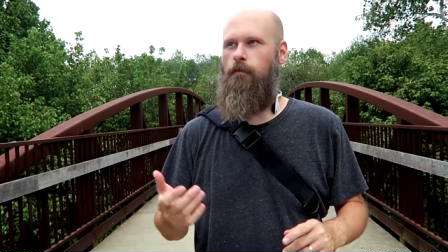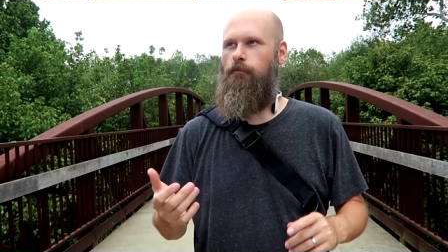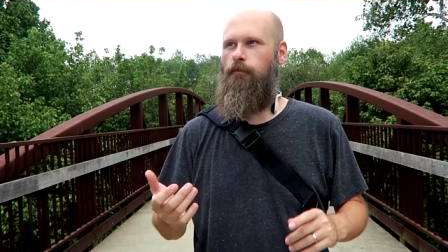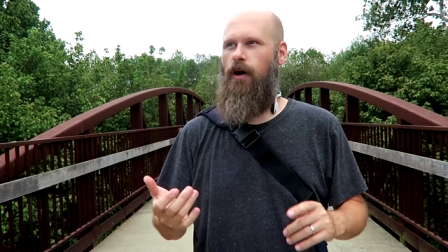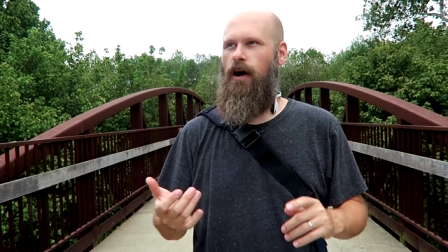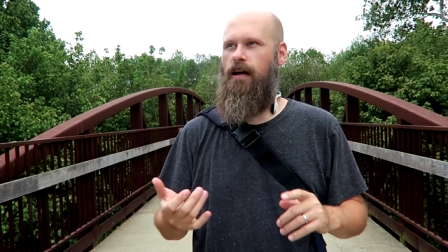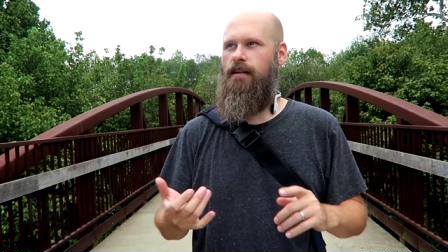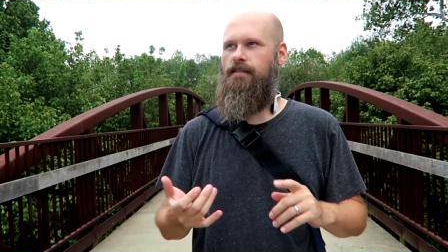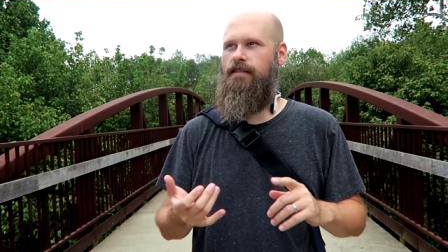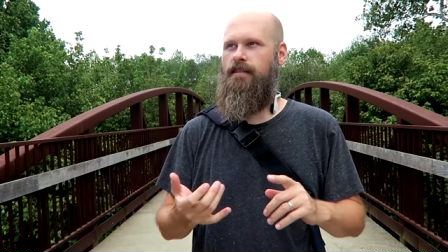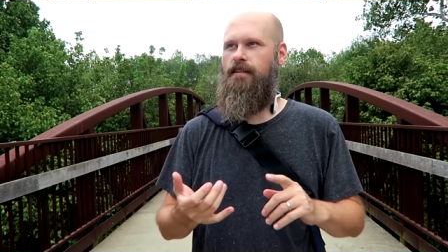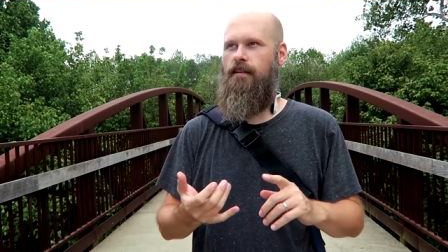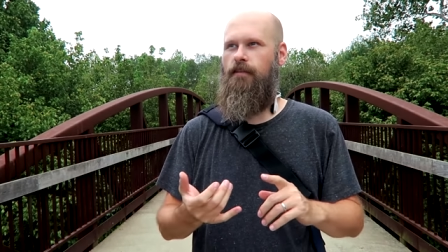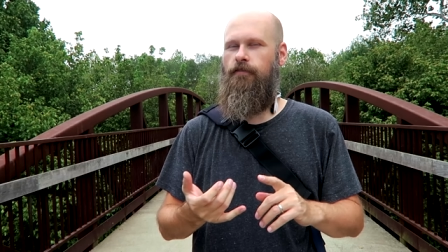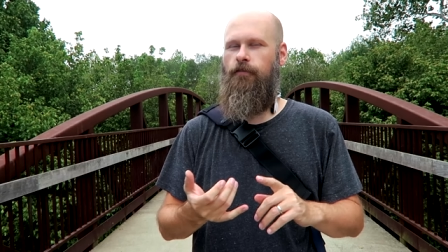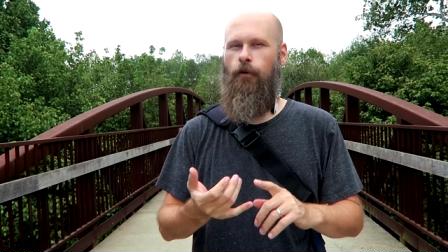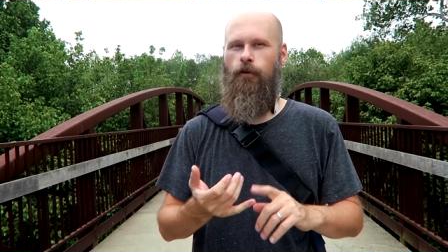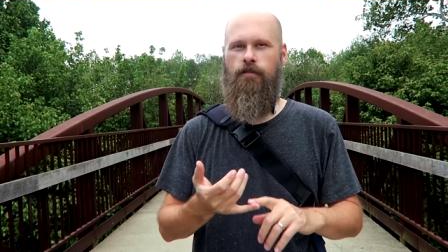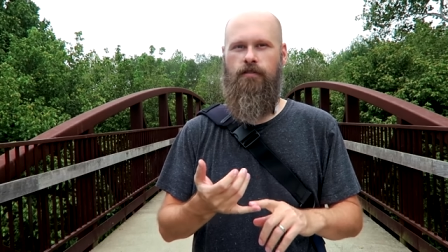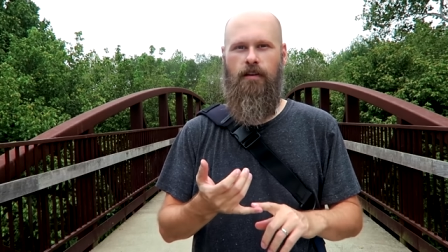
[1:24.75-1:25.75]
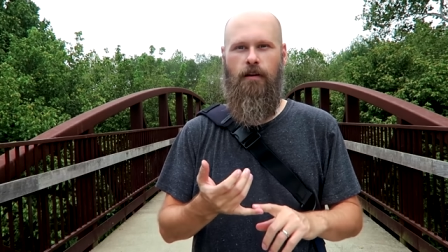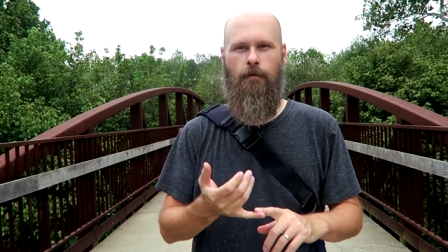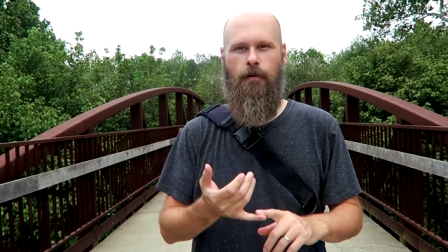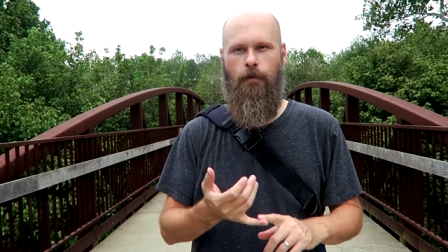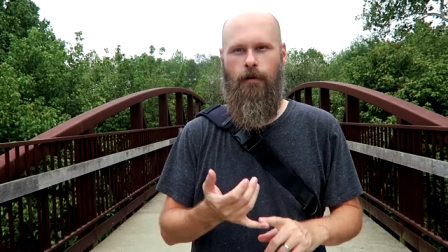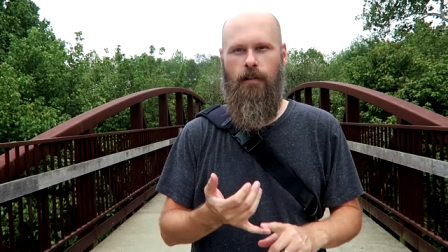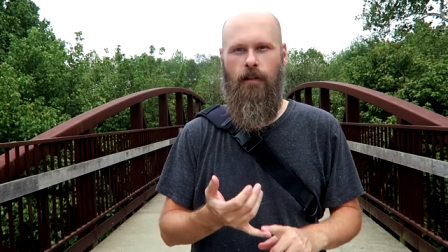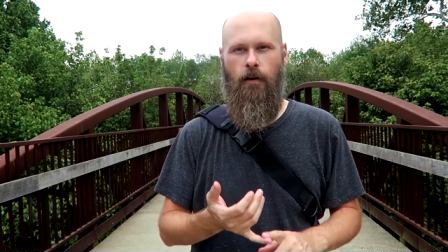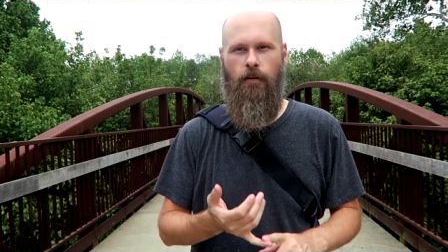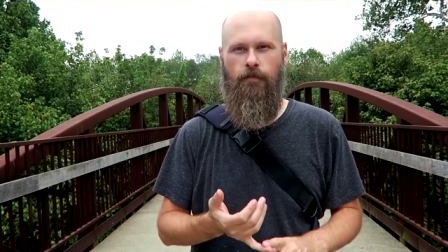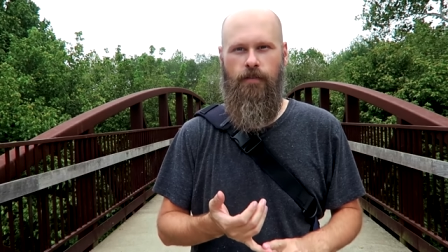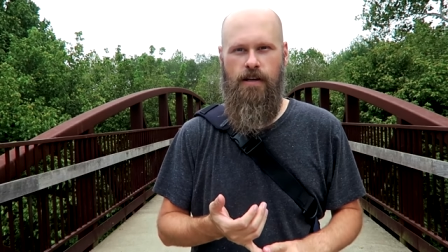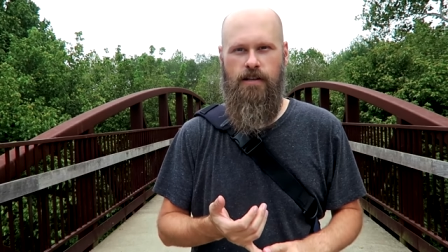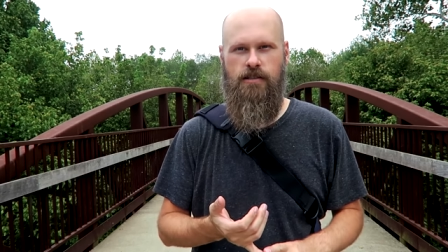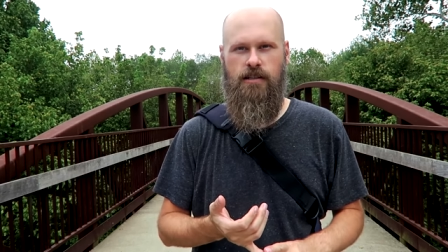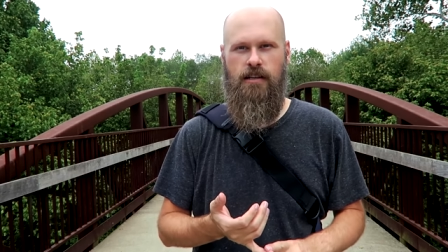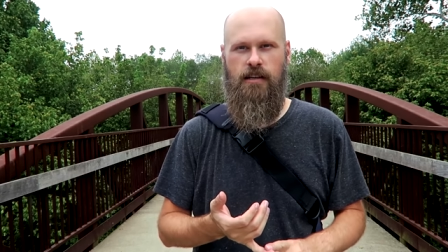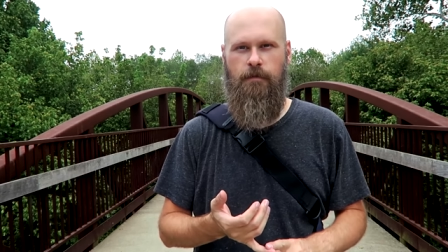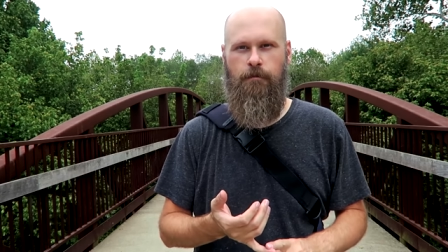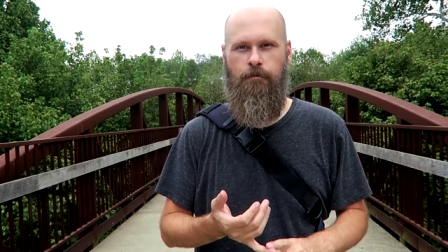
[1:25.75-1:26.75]
But for someone with low
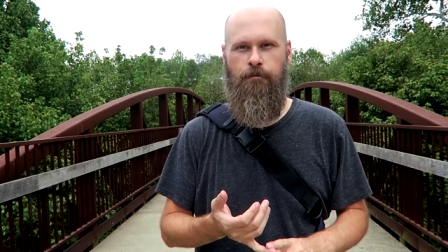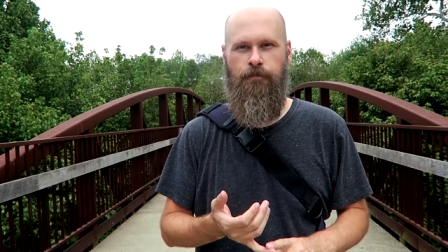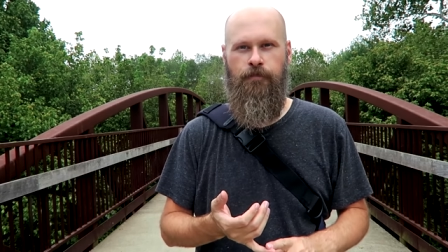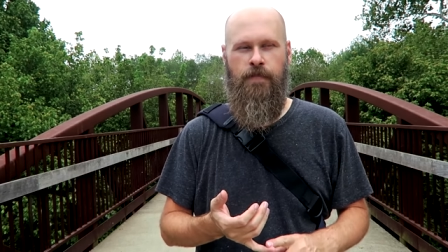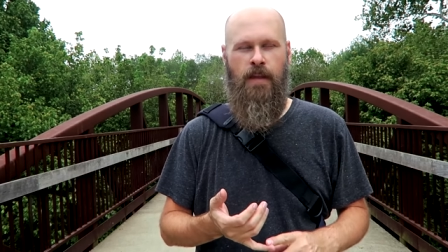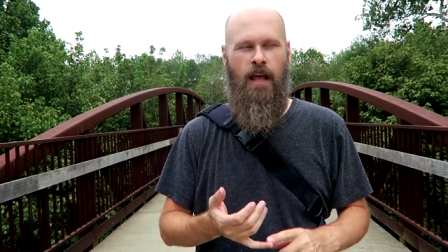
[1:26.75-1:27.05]
vision,